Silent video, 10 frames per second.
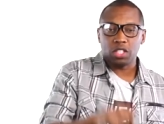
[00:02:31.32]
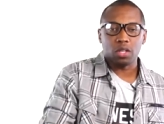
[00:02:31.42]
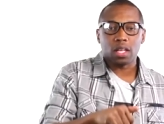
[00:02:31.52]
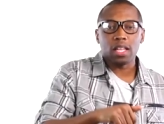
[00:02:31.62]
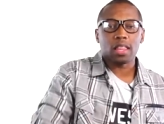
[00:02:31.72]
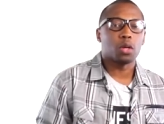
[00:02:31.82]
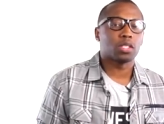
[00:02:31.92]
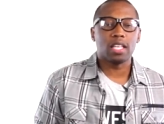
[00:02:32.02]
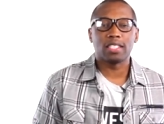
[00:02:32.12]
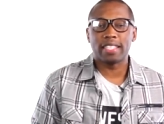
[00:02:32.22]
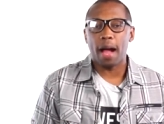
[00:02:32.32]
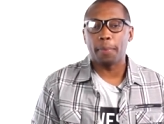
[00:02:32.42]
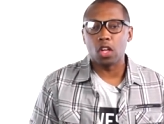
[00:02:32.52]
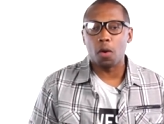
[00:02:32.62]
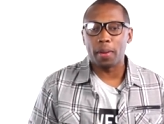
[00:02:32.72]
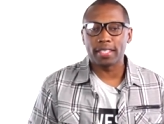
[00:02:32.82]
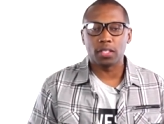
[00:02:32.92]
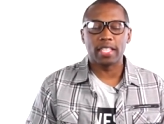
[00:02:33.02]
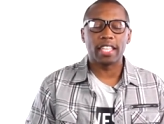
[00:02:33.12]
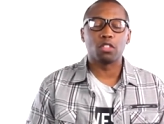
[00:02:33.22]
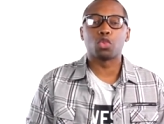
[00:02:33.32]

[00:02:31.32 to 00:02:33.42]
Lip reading: be sure to click those links down below because they'll take